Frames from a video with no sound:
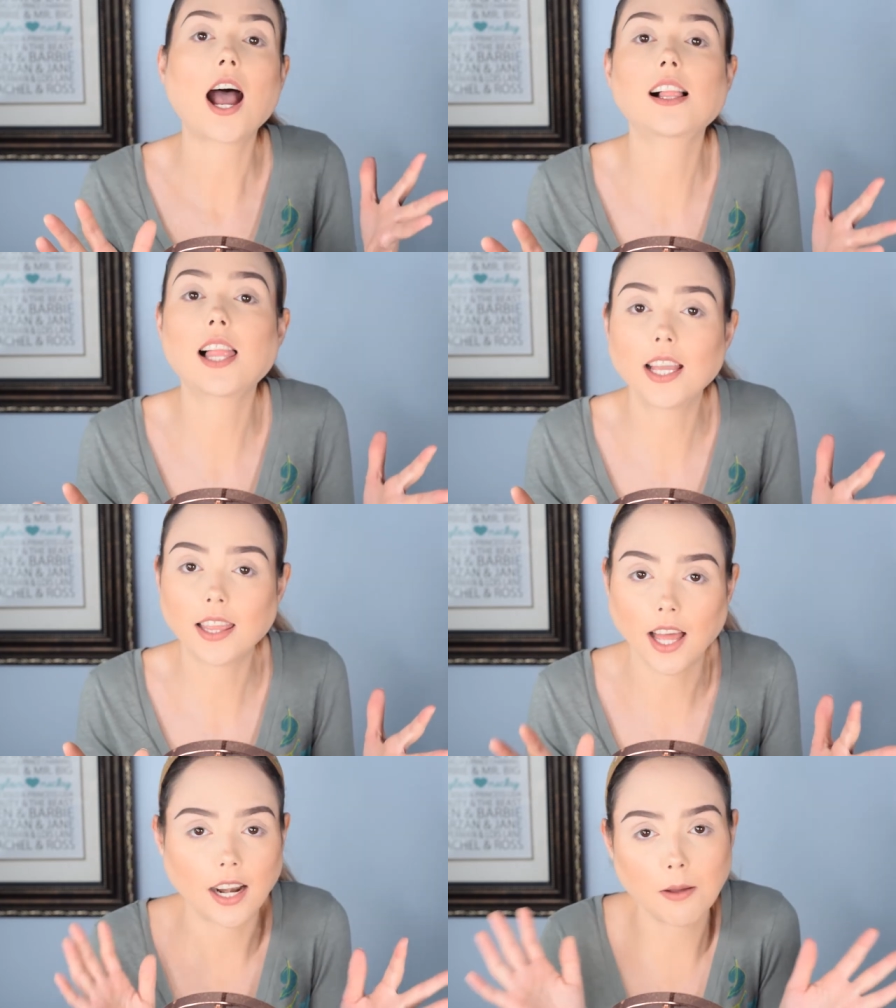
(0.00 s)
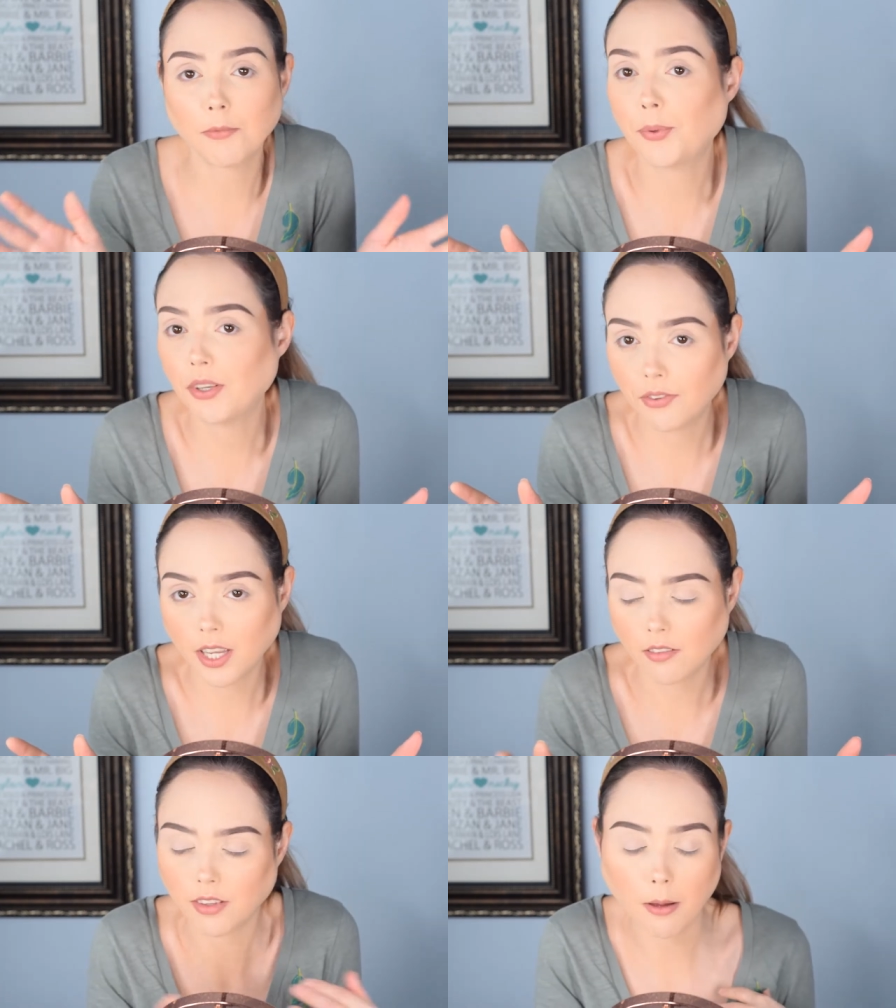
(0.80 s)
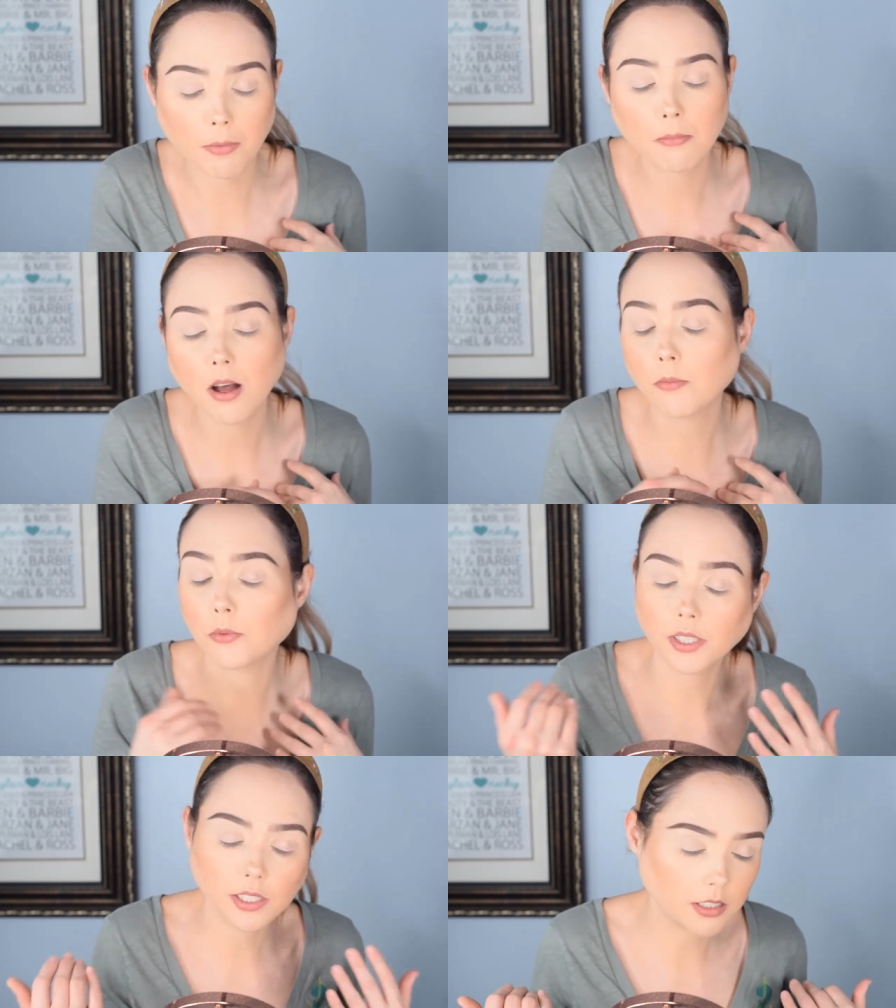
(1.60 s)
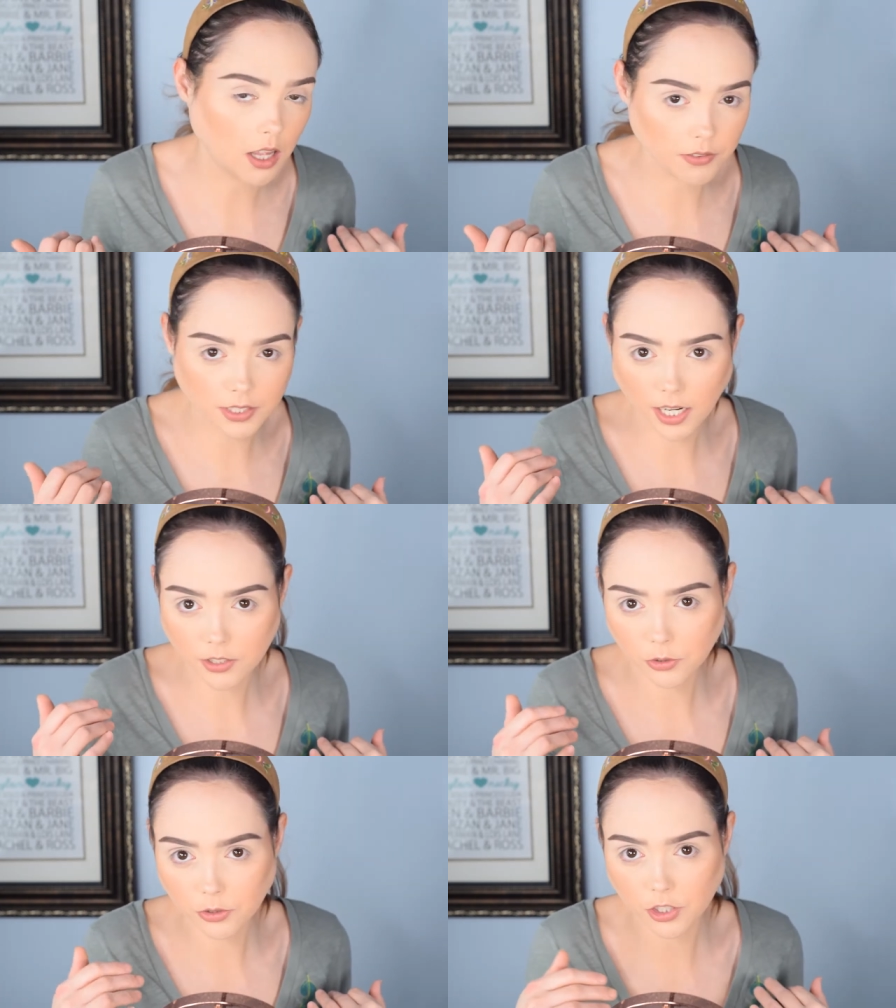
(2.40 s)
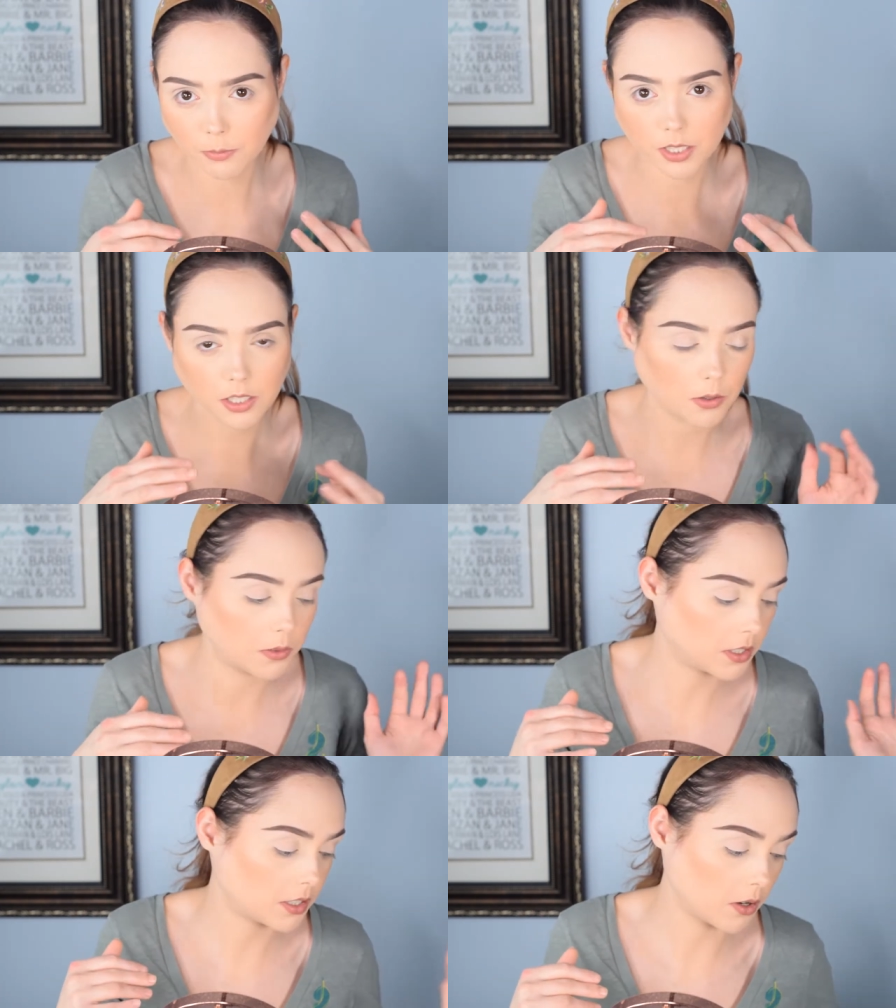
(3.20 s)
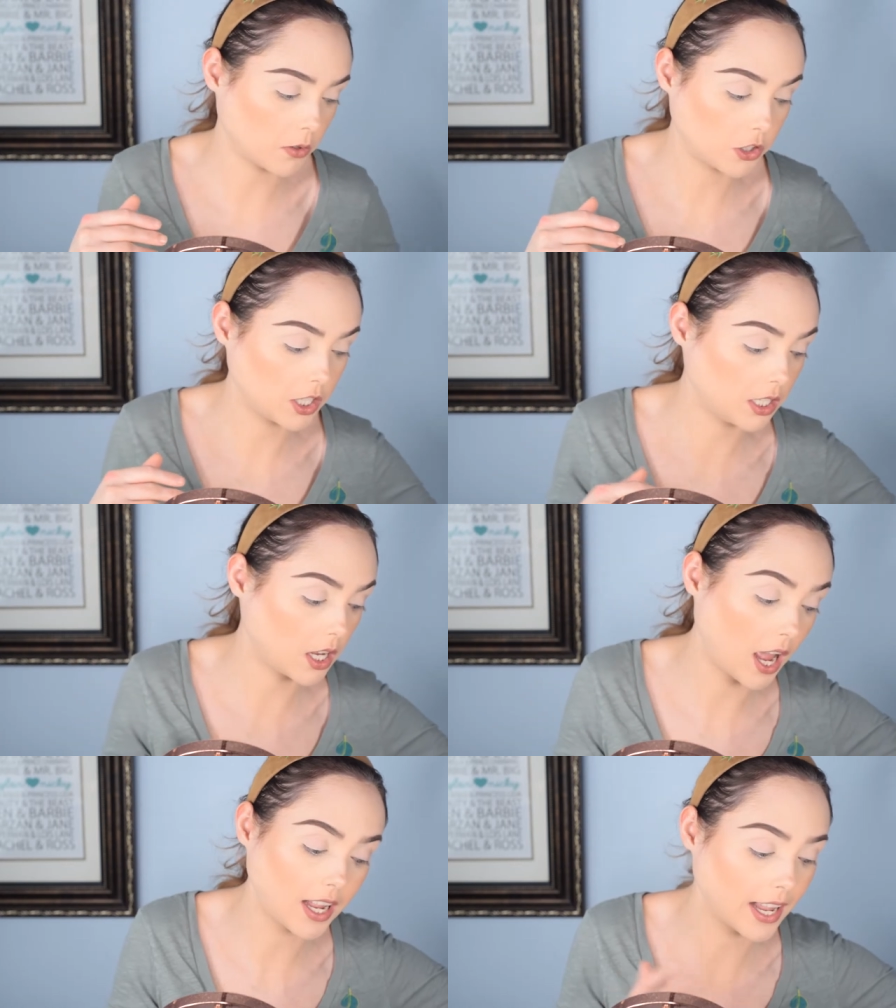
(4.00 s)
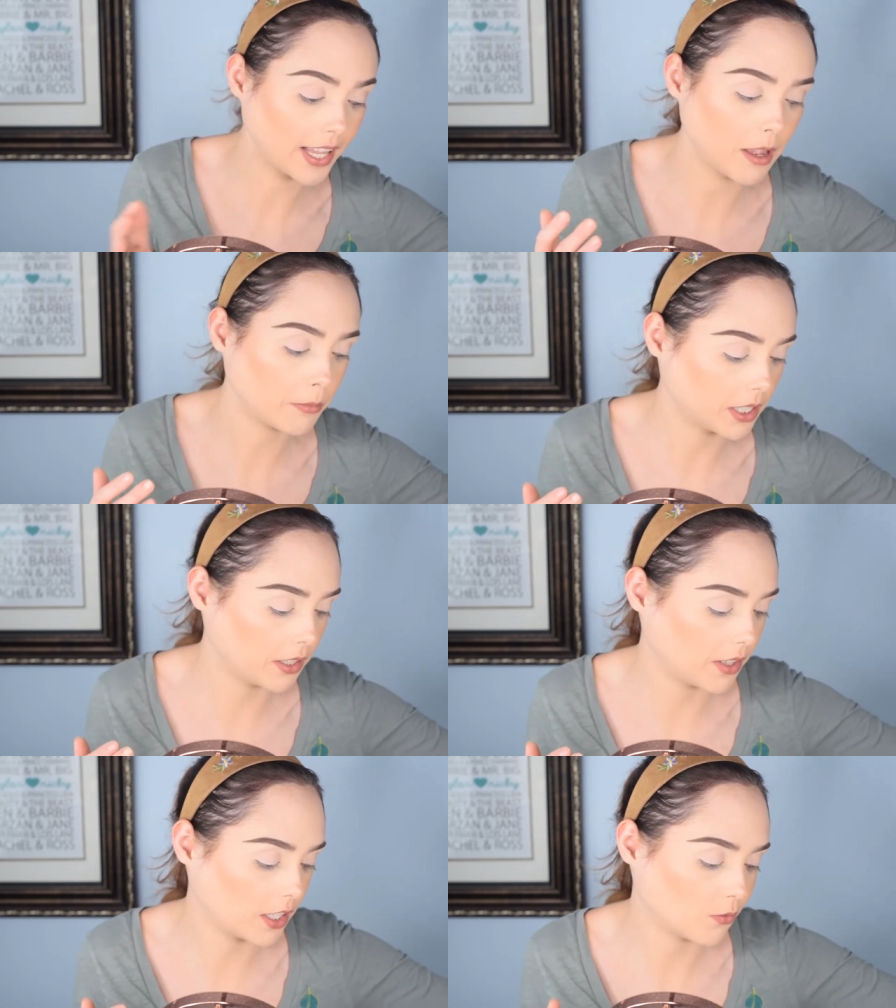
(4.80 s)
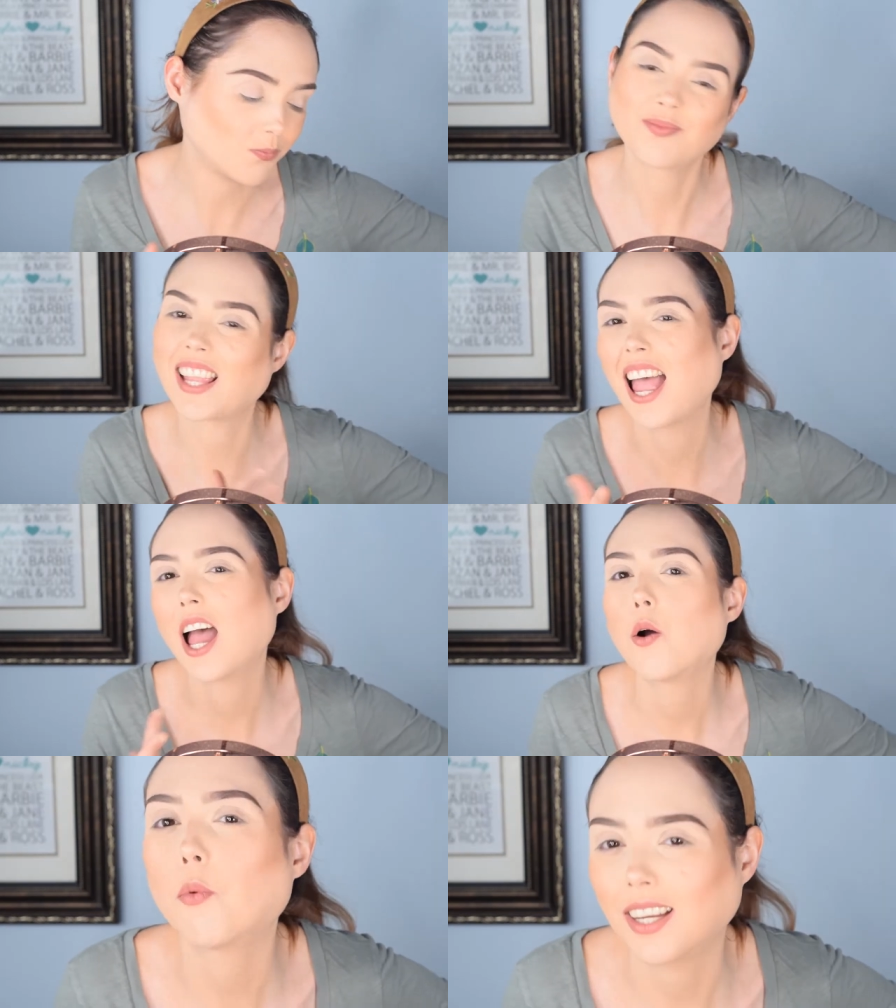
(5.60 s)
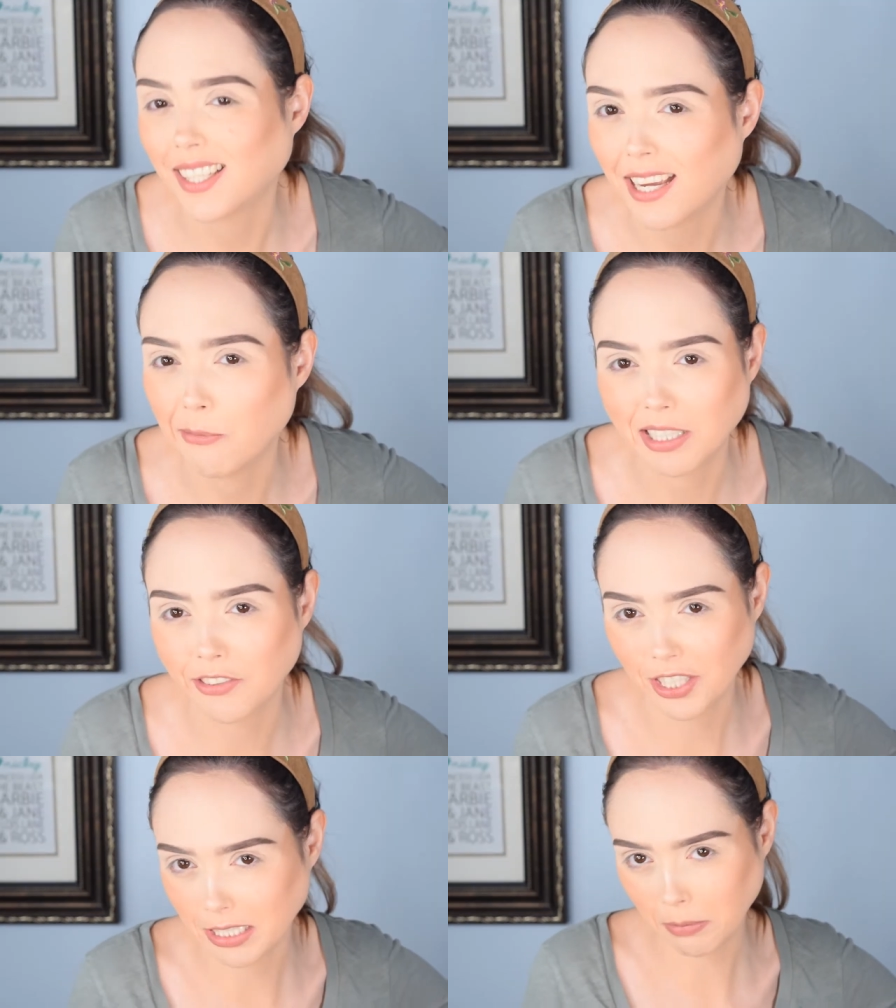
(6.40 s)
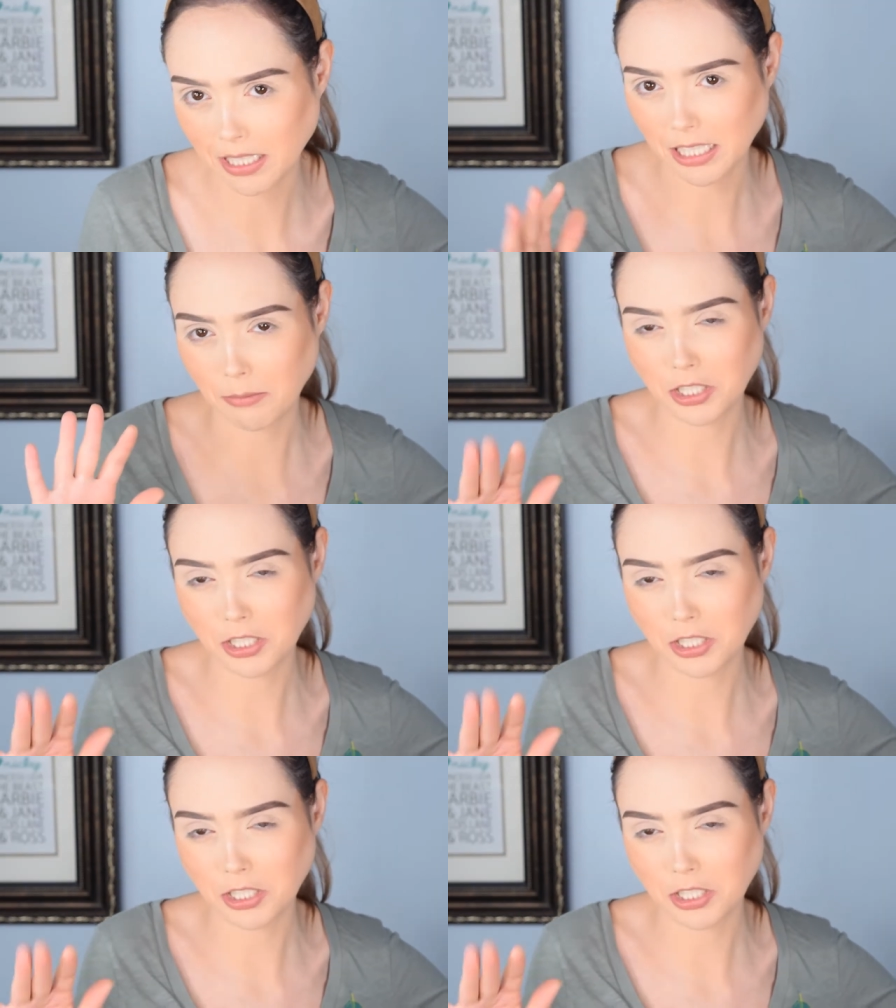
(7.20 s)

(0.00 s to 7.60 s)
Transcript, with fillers: I like that. I'm a big fan of that. My mom really loves natural gemstones, so she, I, I can't believe that well, I can't believe she hasn't picked it up.